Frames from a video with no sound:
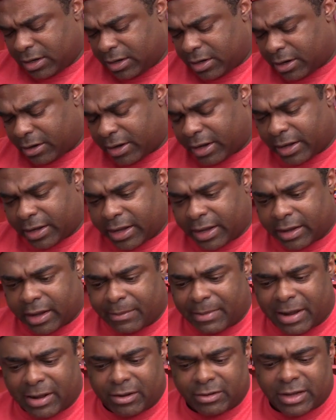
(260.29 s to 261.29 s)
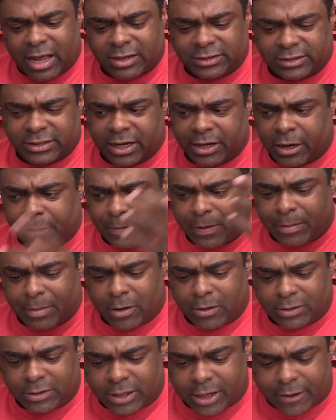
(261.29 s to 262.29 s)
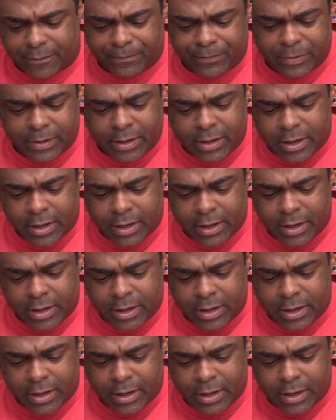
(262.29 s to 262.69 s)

I'll set it up on my own time.